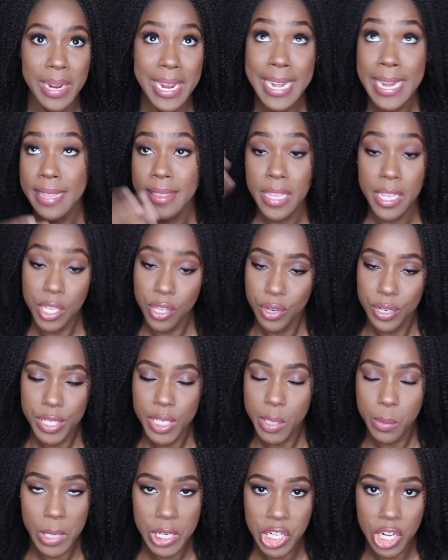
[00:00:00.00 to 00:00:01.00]
Anything you can
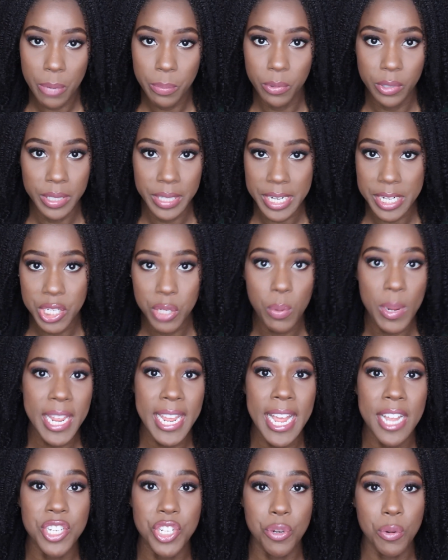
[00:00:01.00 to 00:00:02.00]
switch up, really
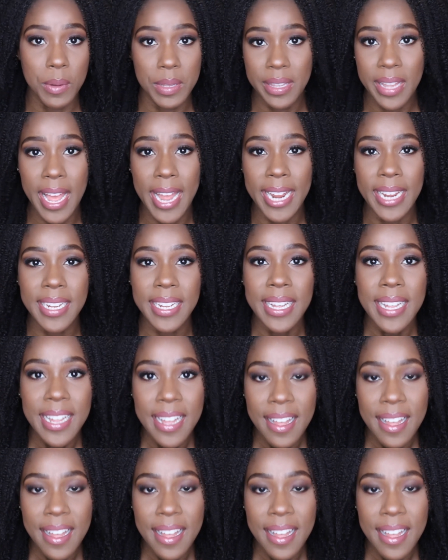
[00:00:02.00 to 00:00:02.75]
tweak as you would like,